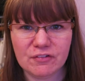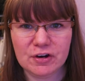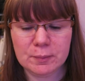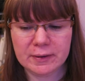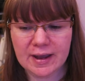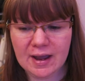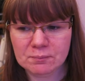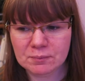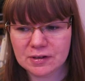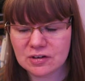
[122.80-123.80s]
group
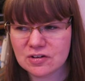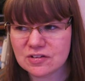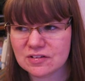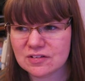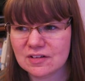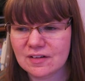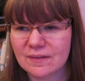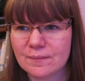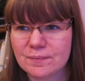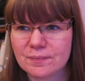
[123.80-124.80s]
again because
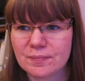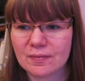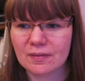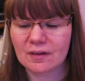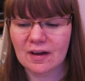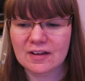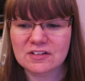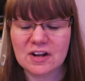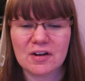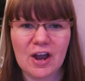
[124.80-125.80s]
I
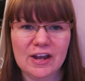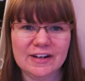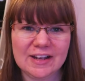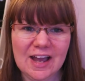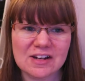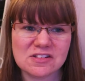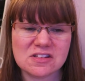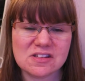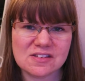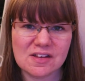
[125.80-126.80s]
ended up going again
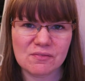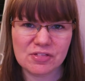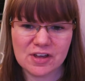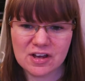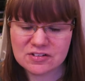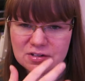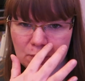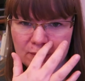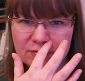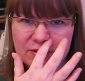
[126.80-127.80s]
to the 7:30
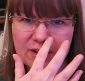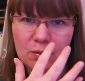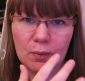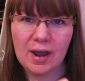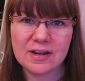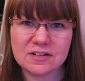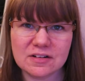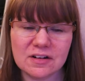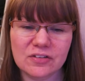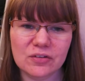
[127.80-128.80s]
one to get weighed,
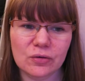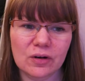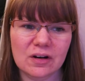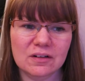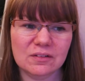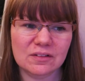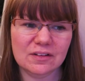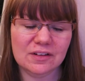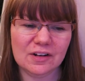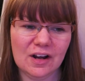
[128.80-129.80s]
and I thought,
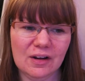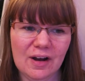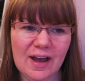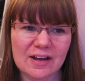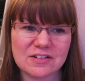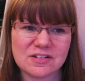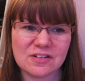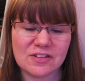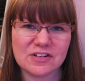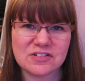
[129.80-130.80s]
you know, I had
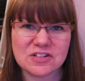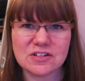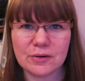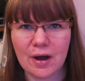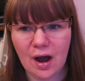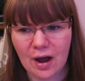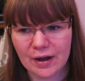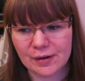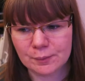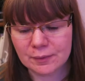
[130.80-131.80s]
things to do at
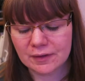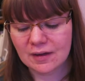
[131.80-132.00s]
home,